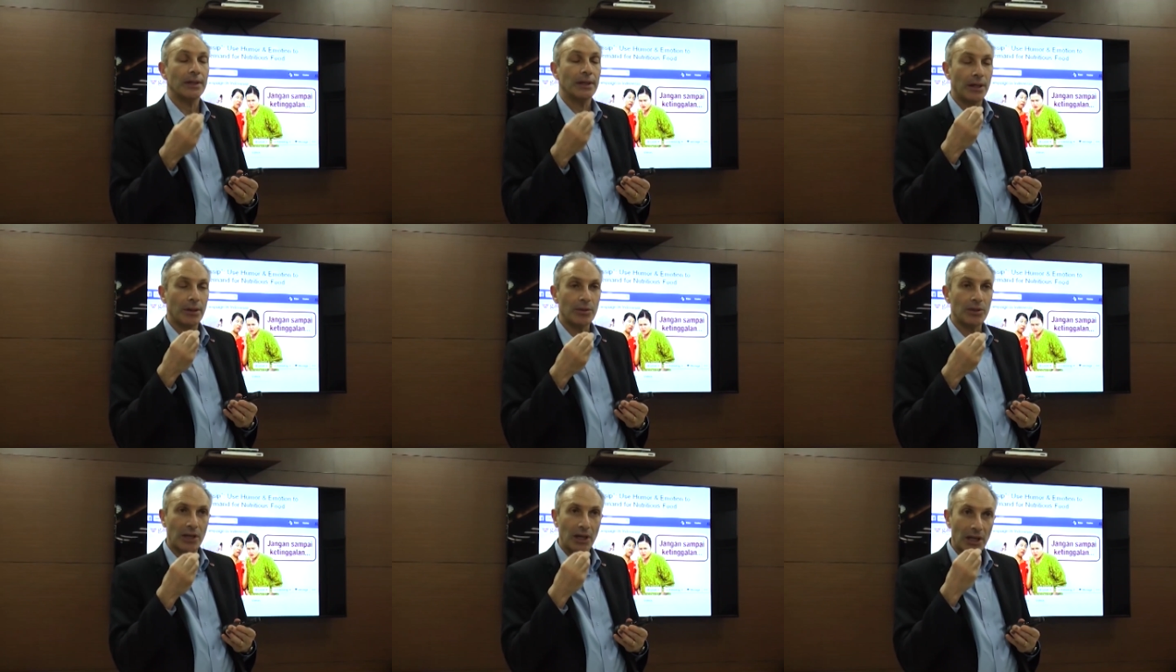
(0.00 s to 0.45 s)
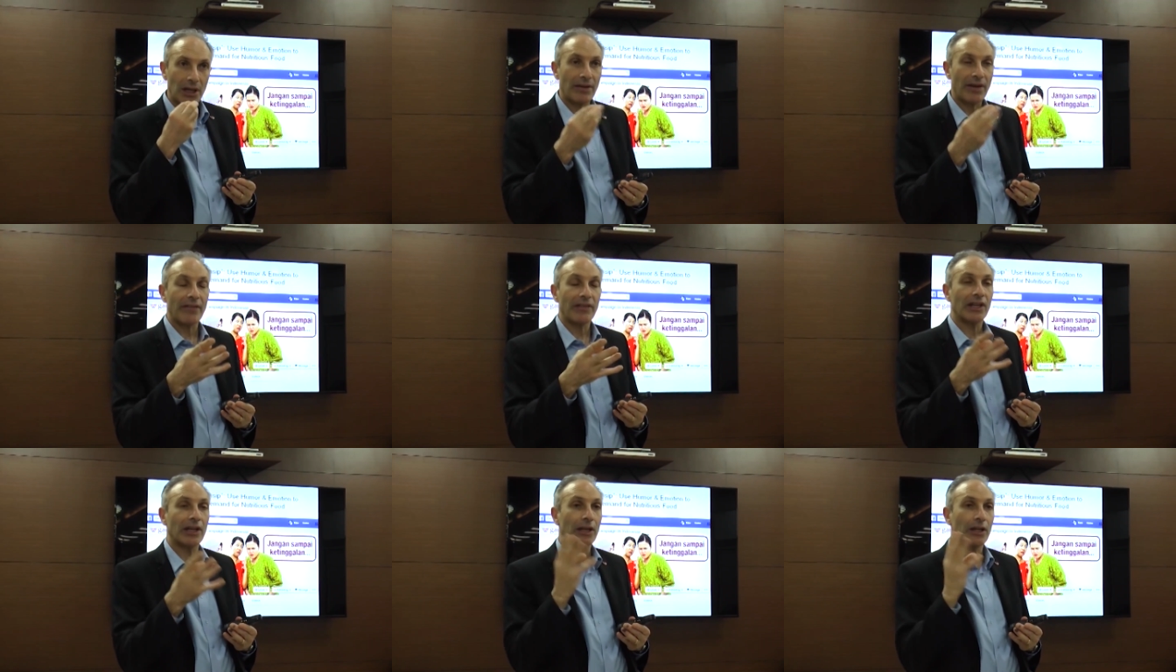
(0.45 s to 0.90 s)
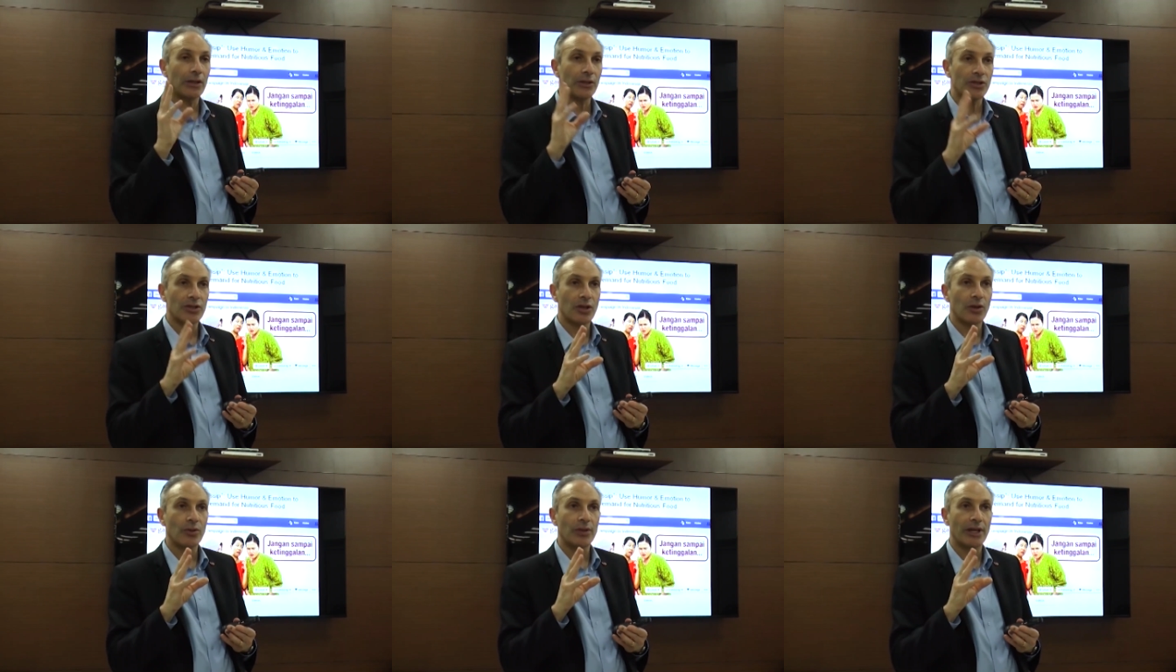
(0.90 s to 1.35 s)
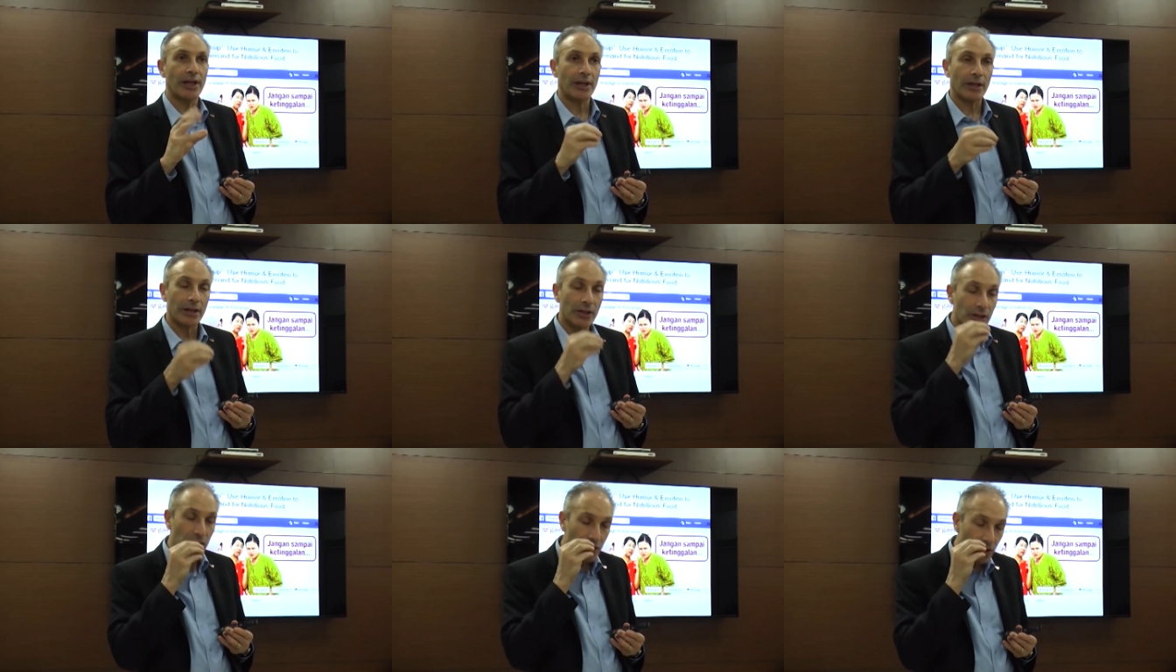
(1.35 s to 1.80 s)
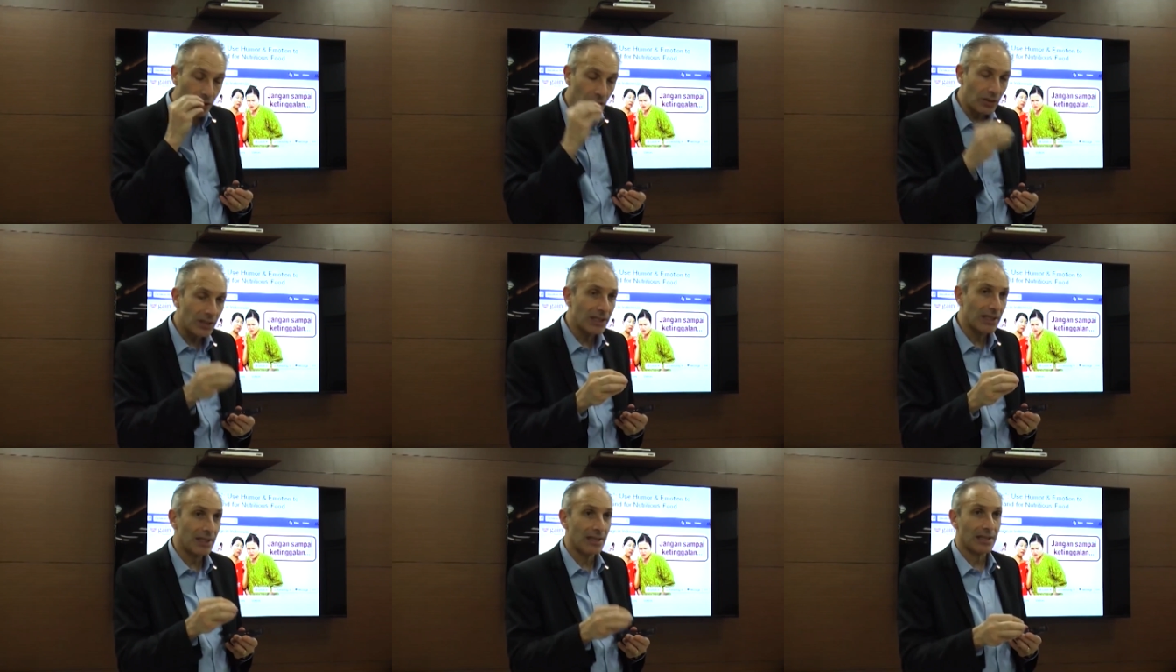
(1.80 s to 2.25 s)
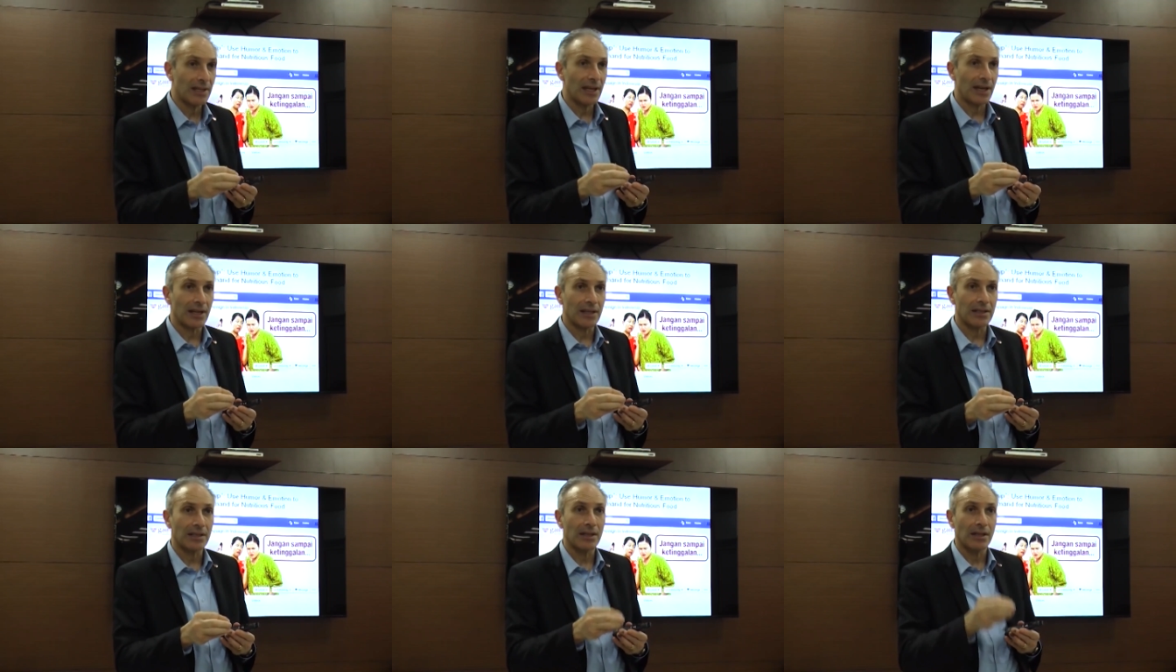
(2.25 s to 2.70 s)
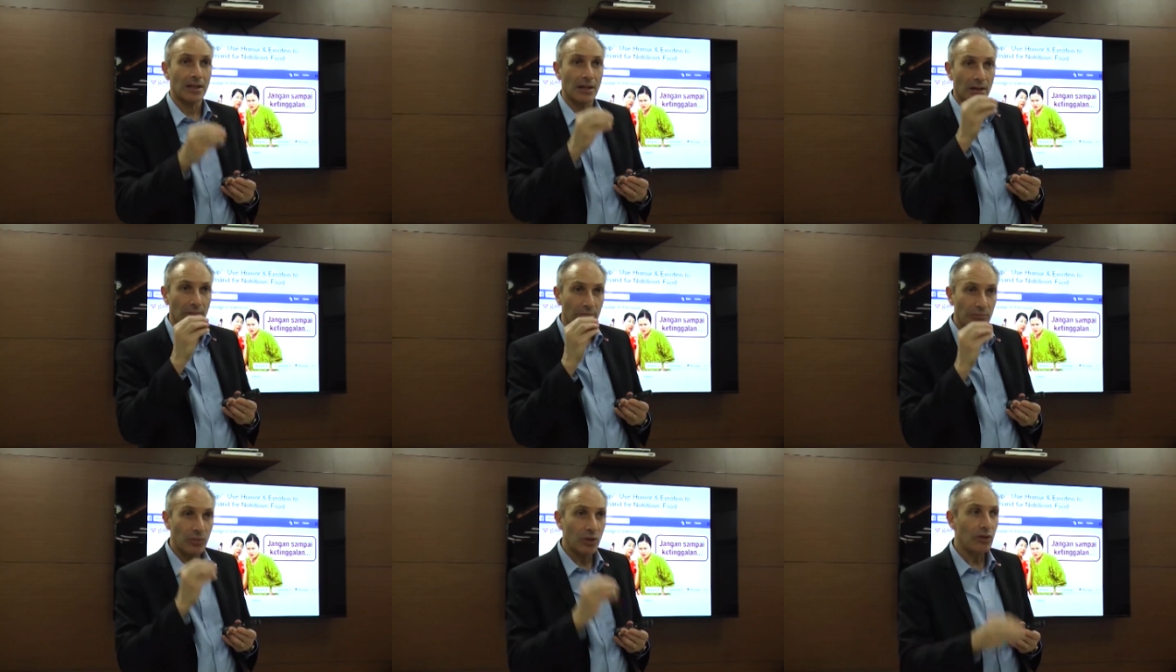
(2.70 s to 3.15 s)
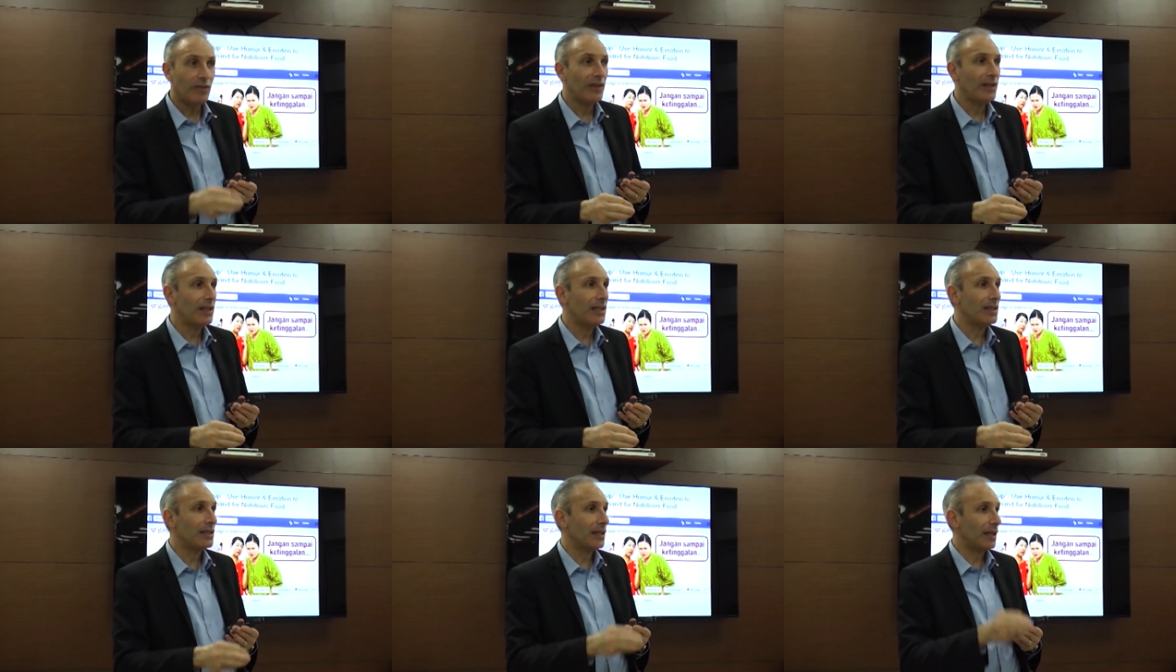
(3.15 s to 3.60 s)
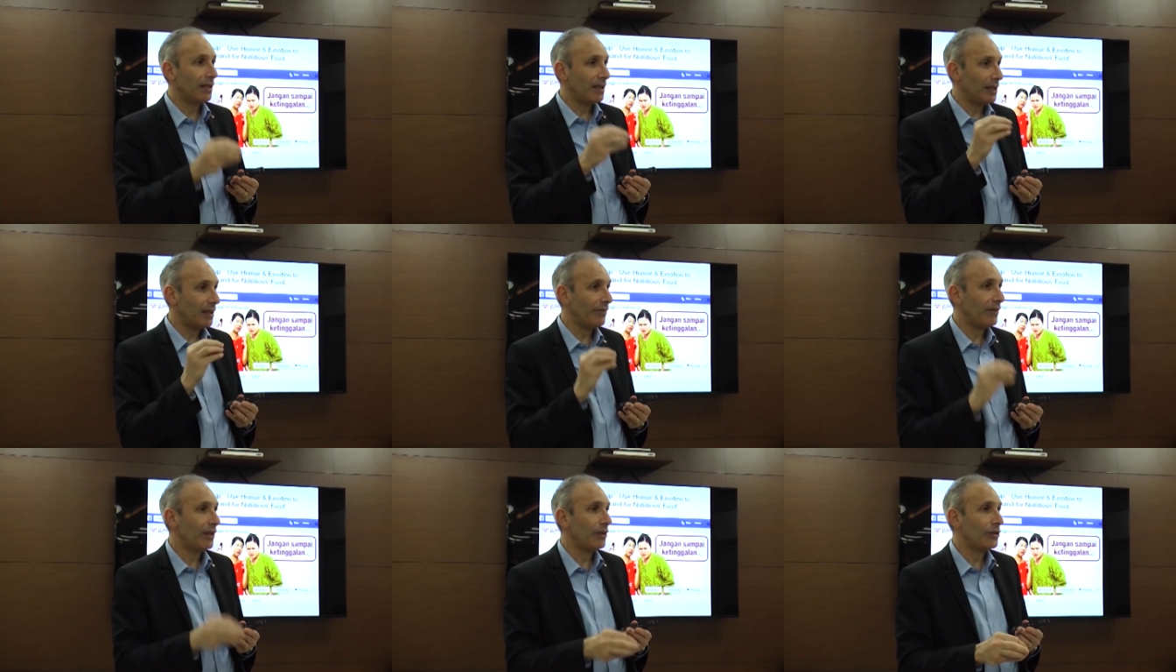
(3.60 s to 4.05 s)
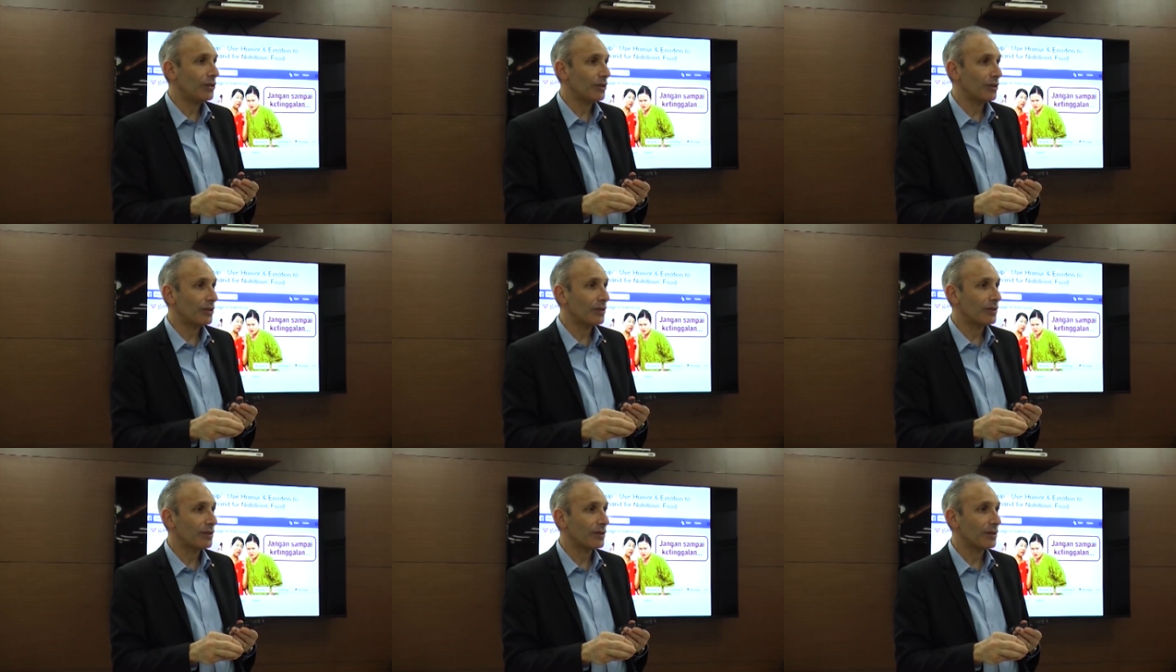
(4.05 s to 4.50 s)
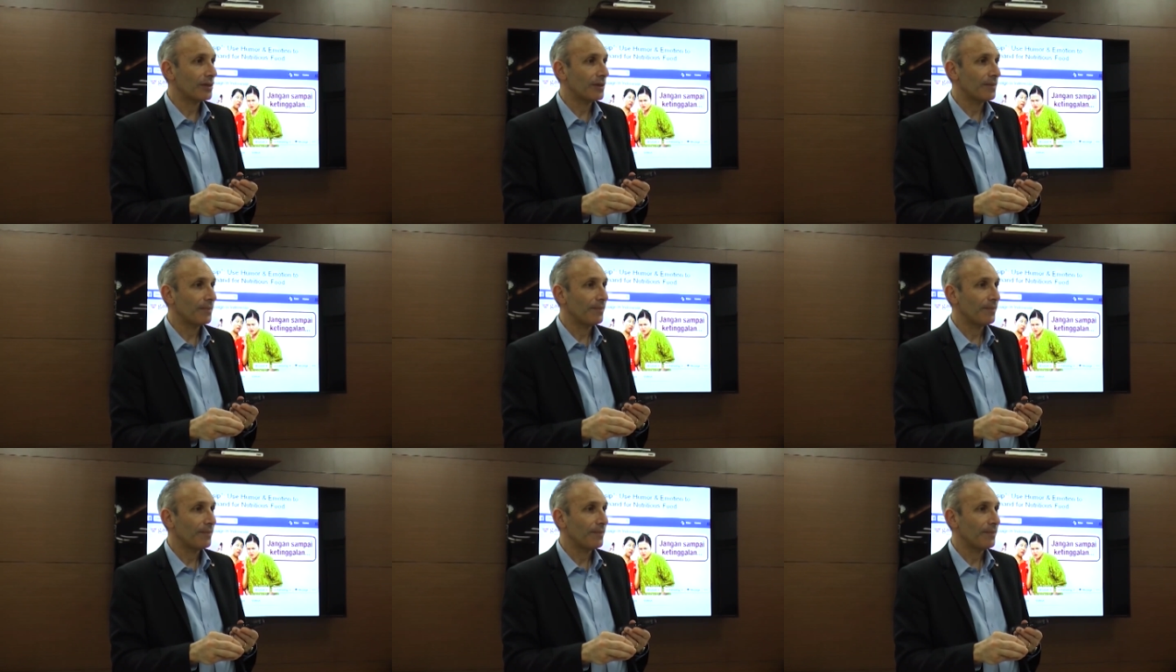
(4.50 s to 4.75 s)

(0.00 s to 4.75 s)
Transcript: I was kind of having a little zone out. But as soon as he said, movies and the Avengers.